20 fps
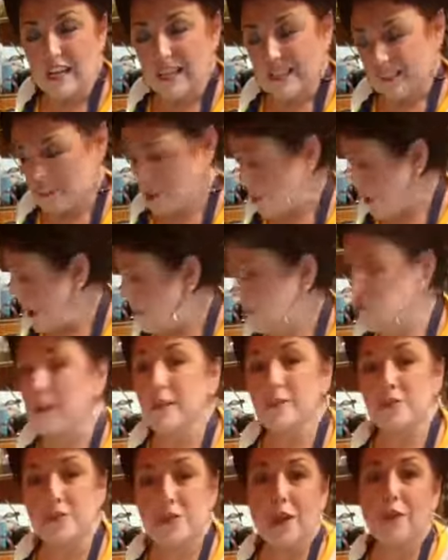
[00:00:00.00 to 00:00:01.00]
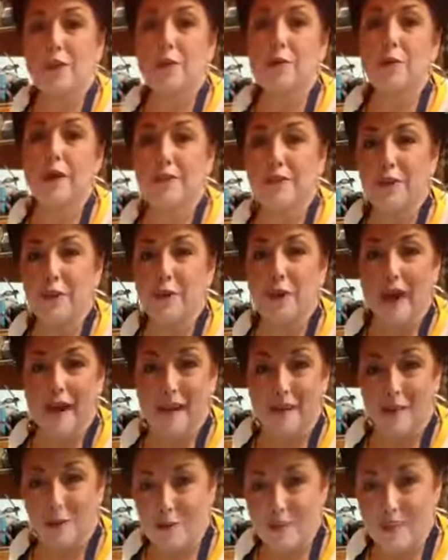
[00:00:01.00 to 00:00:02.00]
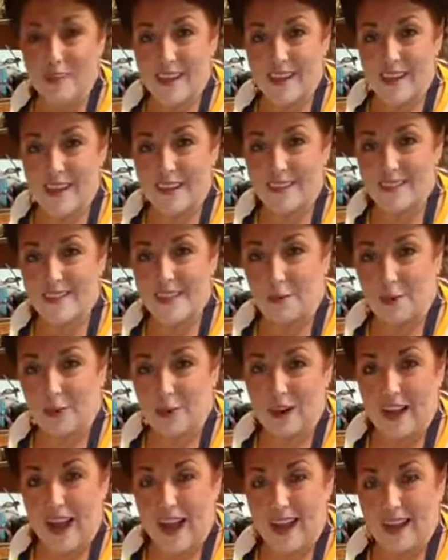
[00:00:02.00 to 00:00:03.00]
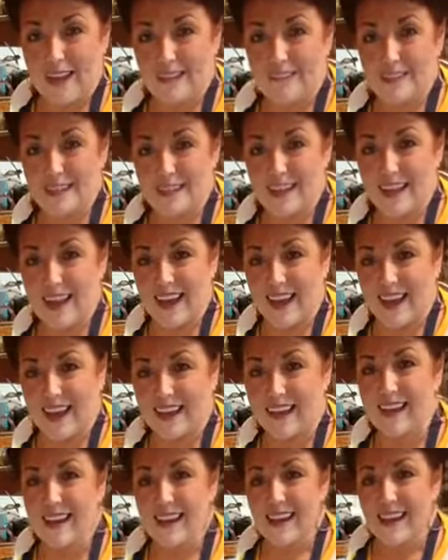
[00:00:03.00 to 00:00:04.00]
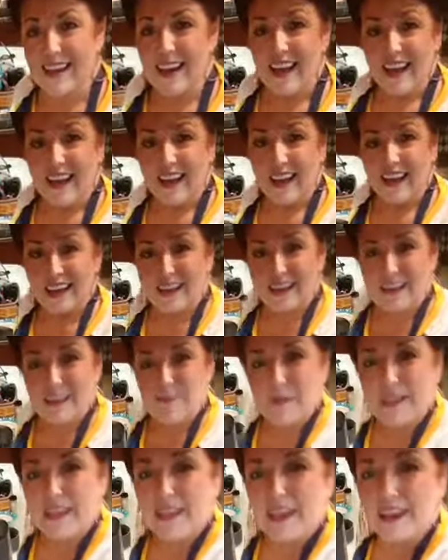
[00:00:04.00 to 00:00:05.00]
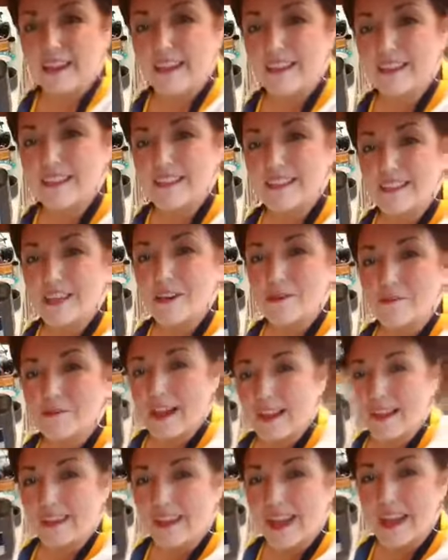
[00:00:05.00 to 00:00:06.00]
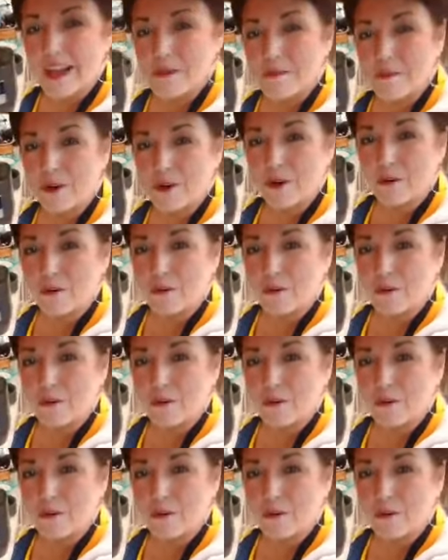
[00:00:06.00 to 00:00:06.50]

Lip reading: So I'm going to show you a few other things that we're going to have today. And let me kind of scoot my camera